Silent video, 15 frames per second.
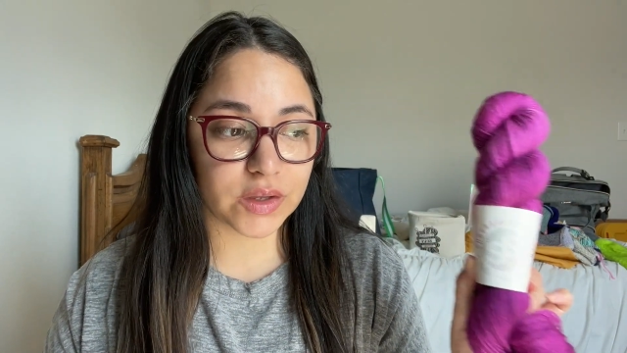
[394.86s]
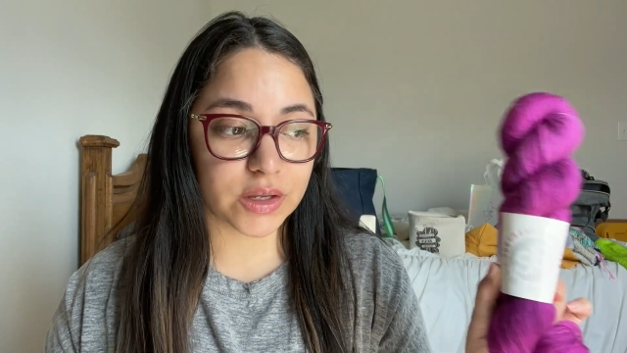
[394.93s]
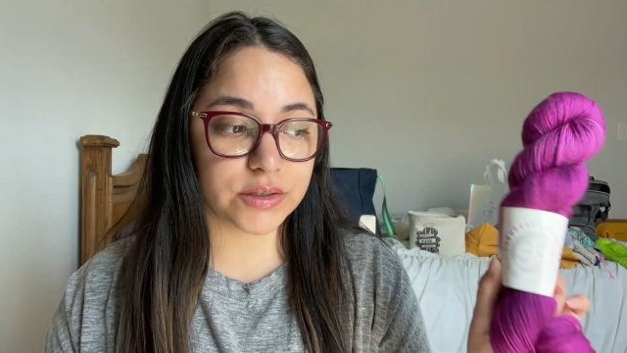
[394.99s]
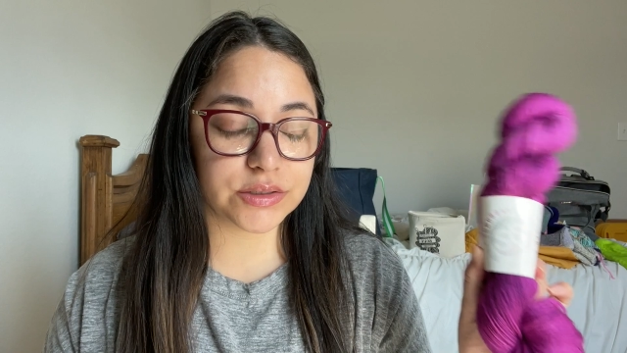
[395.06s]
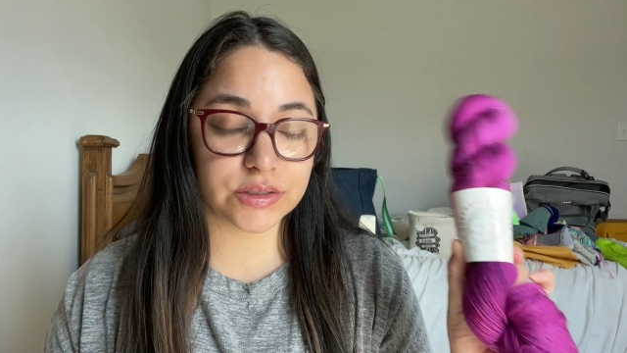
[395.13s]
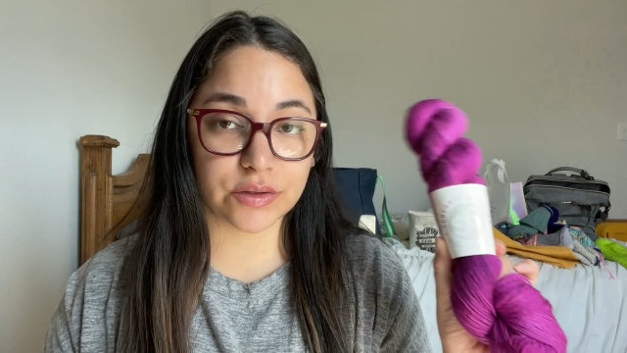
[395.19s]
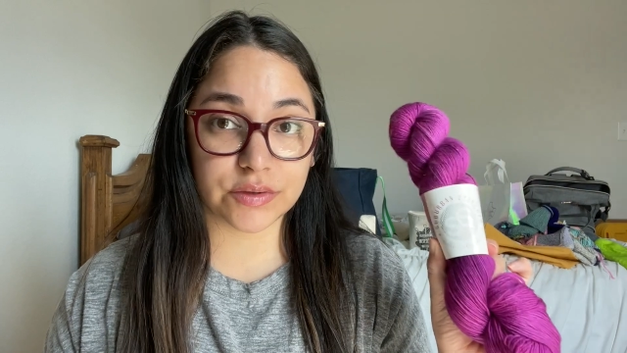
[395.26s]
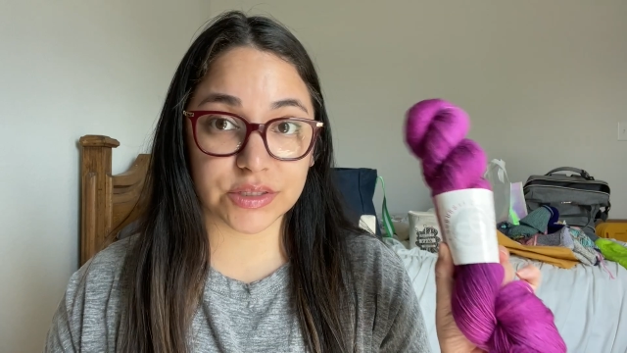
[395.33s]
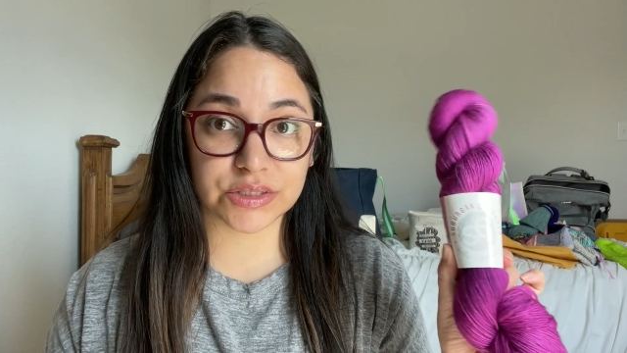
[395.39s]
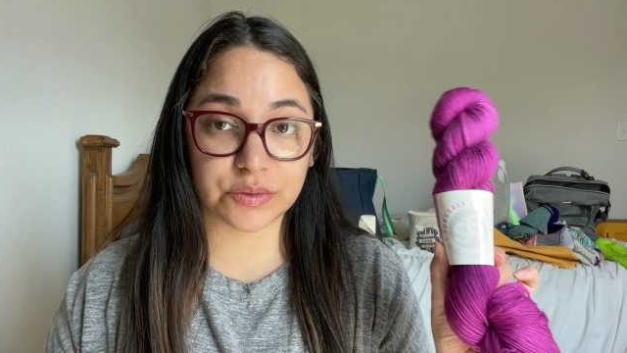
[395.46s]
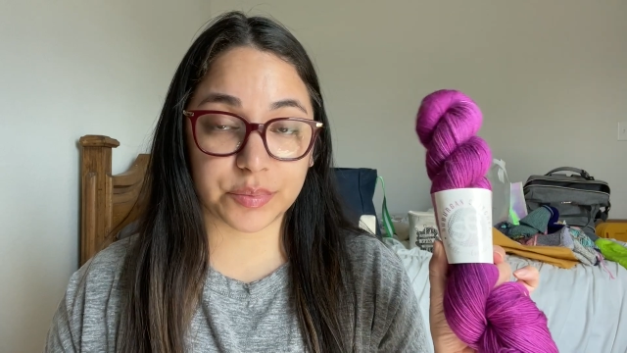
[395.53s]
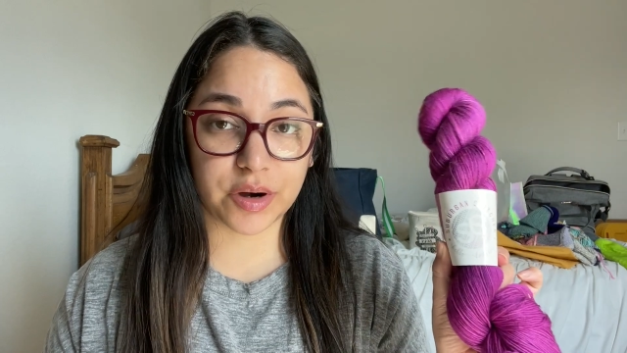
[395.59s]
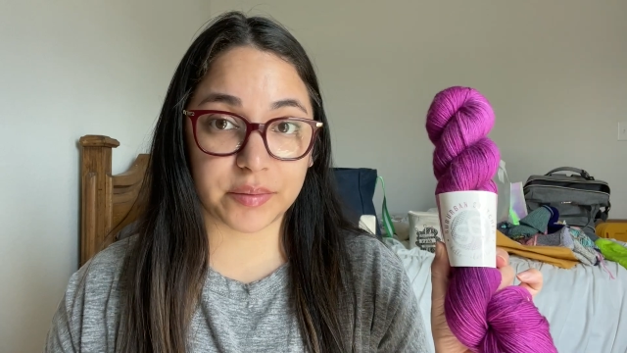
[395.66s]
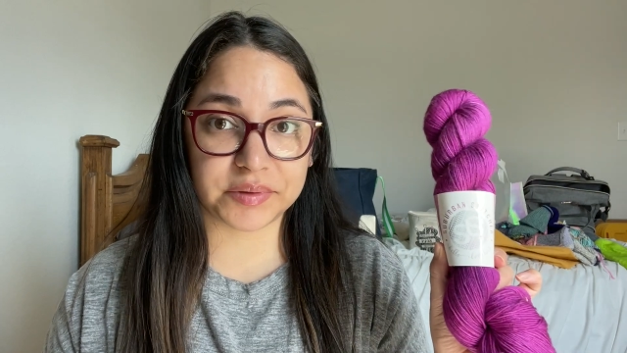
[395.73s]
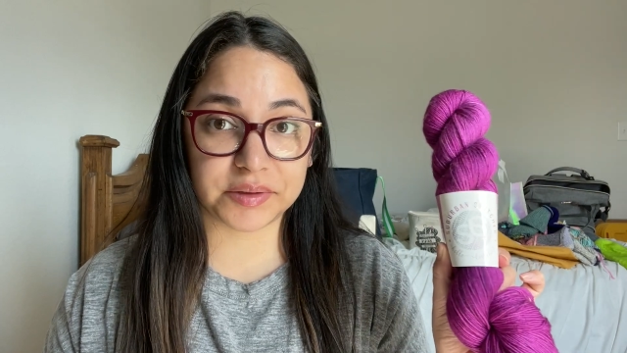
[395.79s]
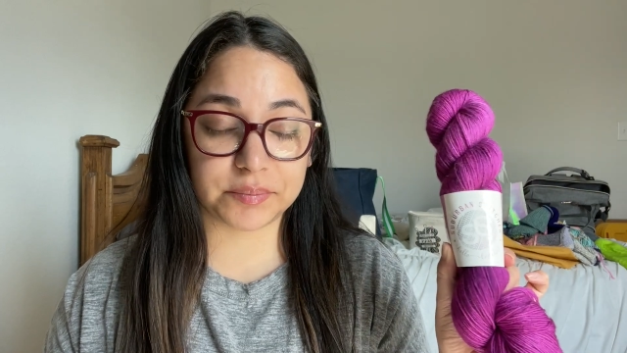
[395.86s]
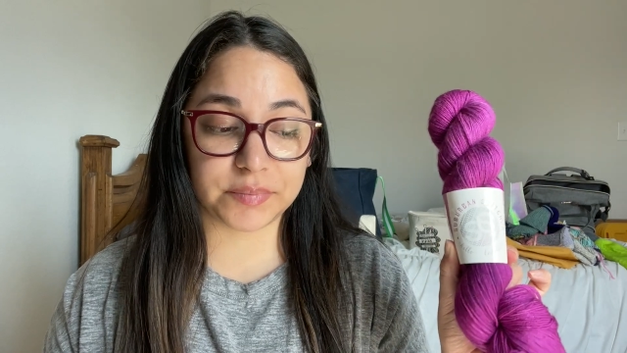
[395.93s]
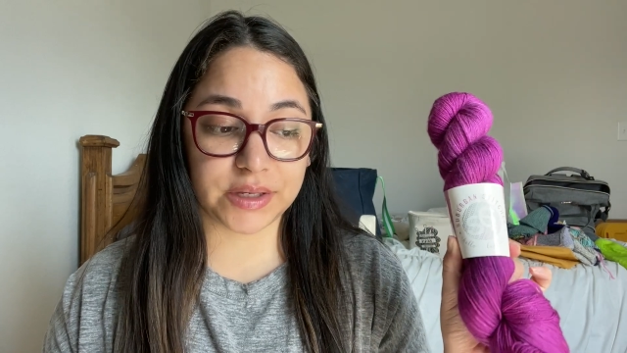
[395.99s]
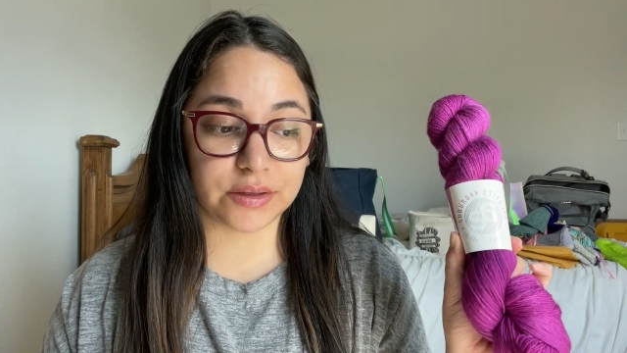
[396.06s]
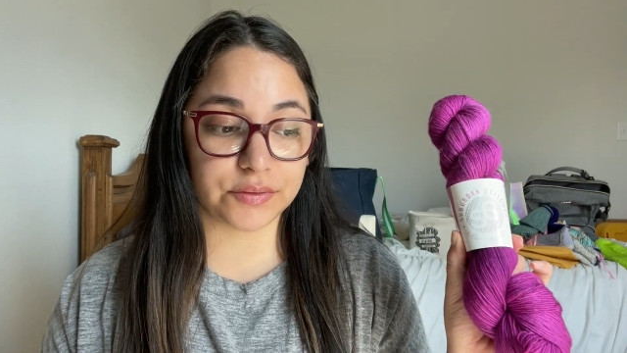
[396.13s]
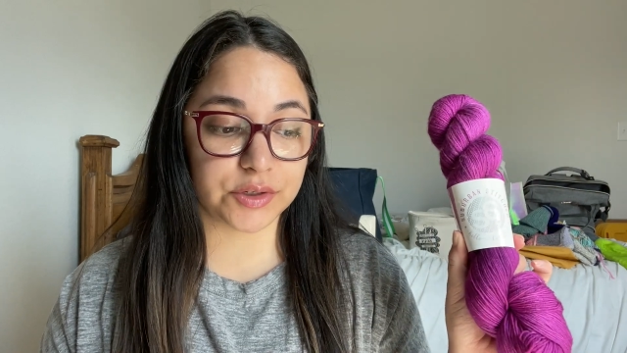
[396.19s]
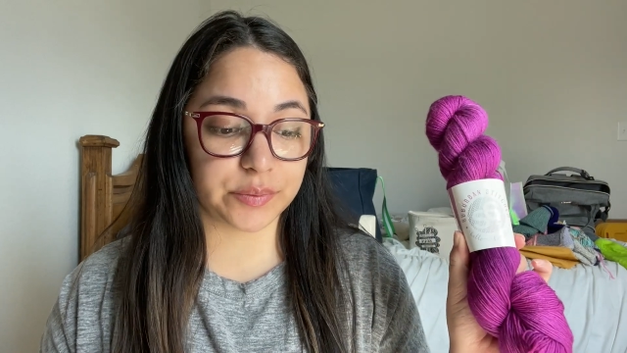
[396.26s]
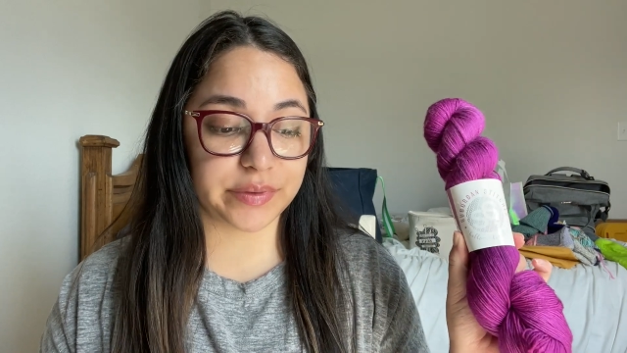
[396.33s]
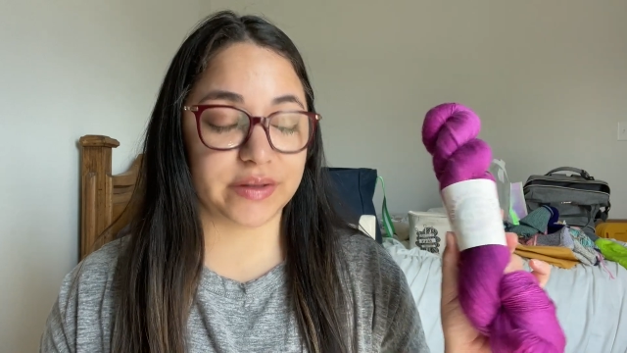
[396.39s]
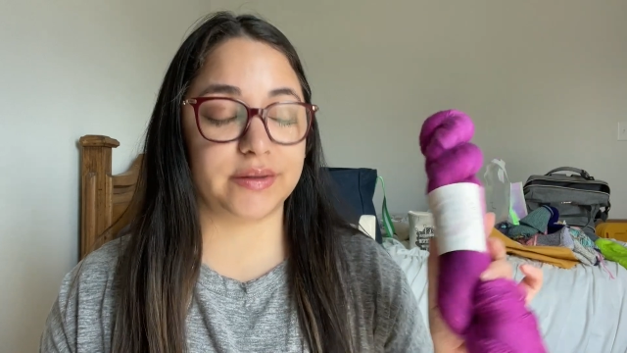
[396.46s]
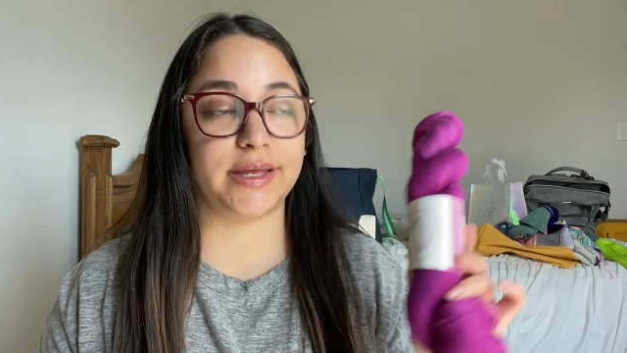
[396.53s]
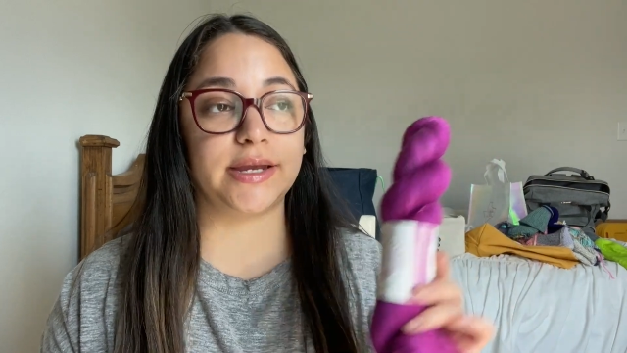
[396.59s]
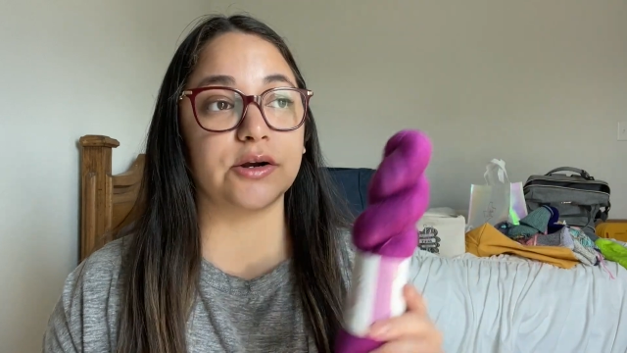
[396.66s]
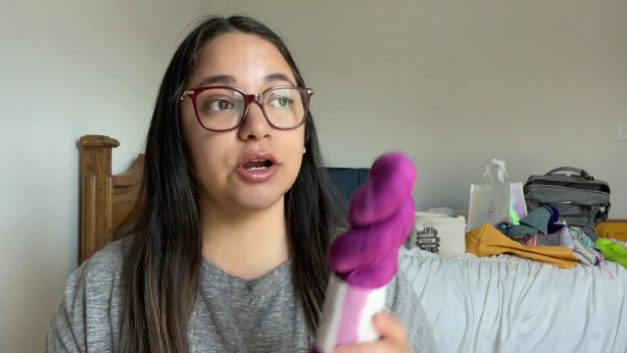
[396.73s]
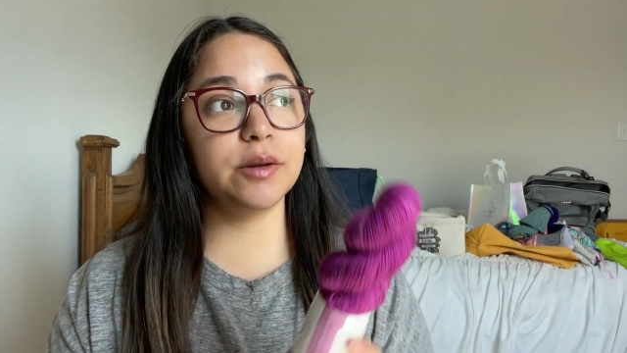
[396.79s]
so this will probably be a little bit
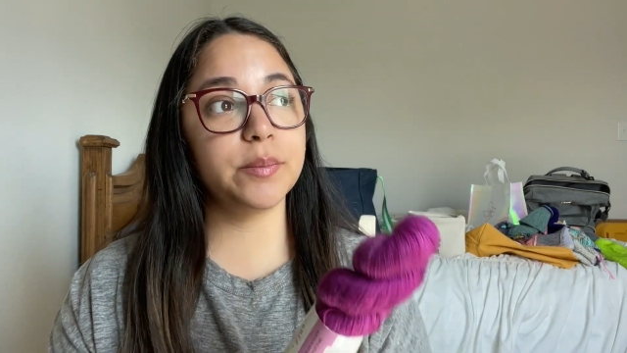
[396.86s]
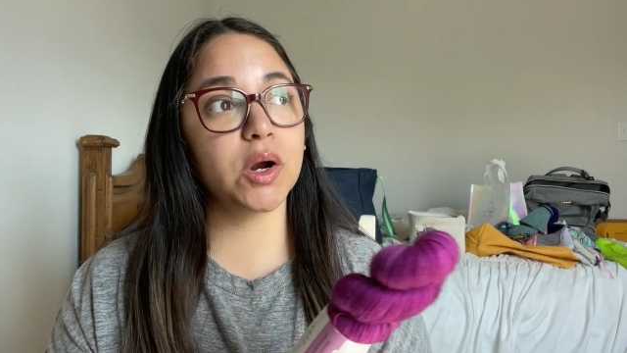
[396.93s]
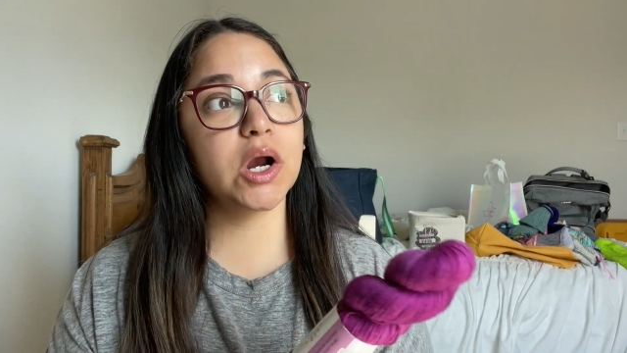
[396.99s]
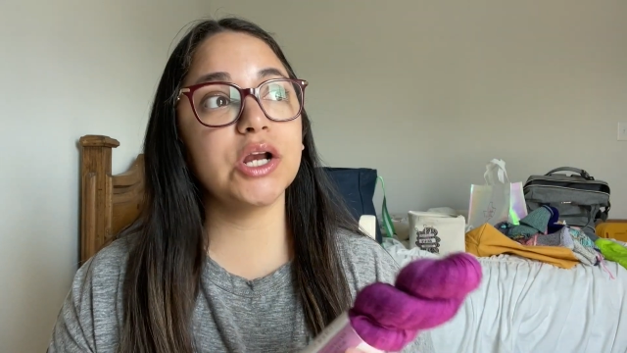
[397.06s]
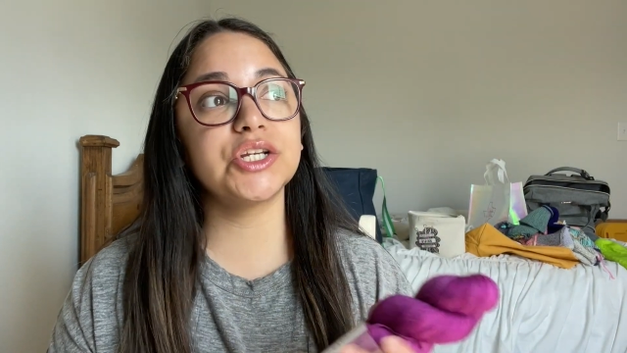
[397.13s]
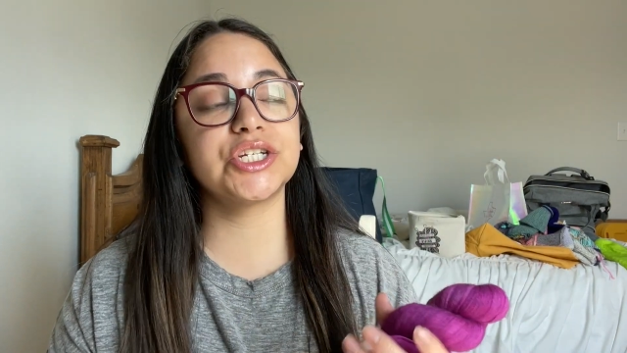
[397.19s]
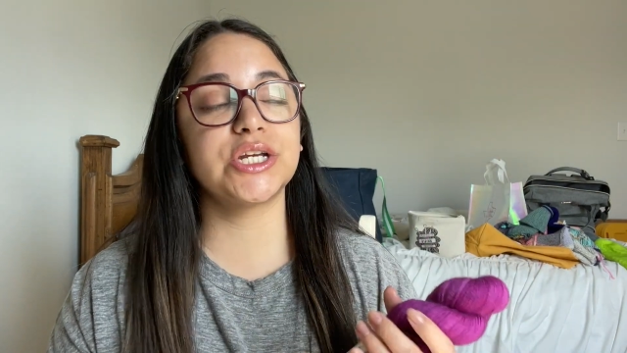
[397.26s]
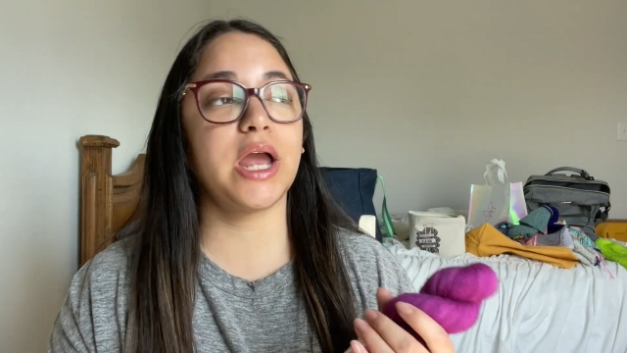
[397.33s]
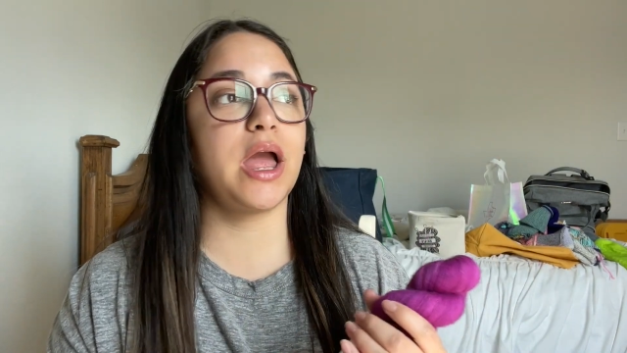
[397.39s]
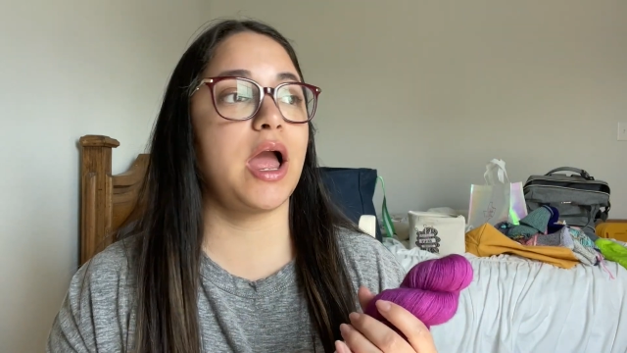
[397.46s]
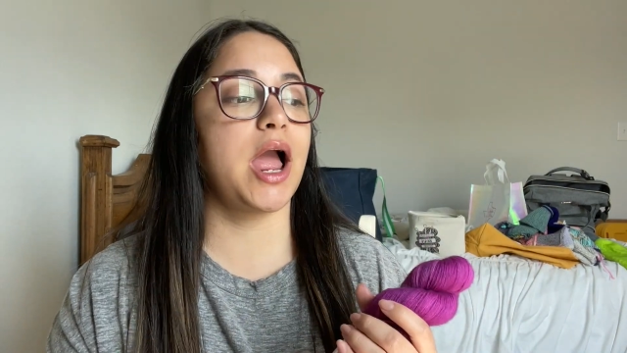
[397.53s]
later in March.